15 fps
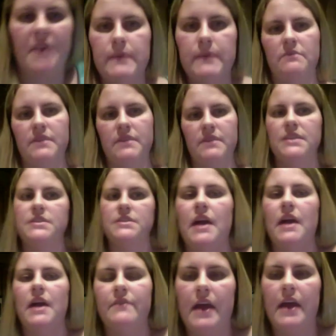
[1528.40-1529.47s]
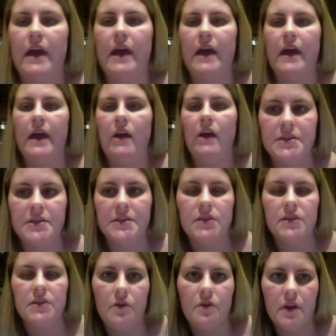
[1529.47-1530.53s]
bad because you have an outlier.
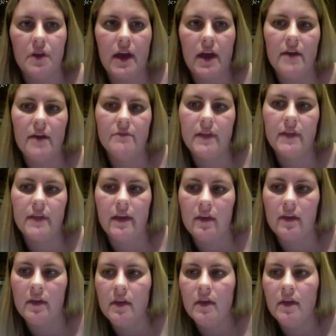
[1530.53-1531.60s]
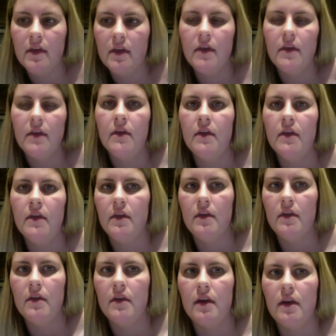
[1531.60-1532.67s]
So you could have like,
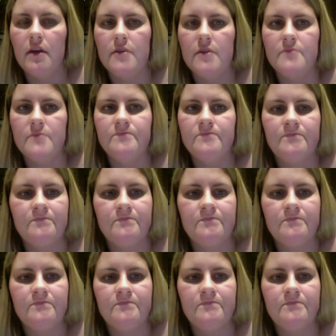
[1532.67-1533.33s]
um,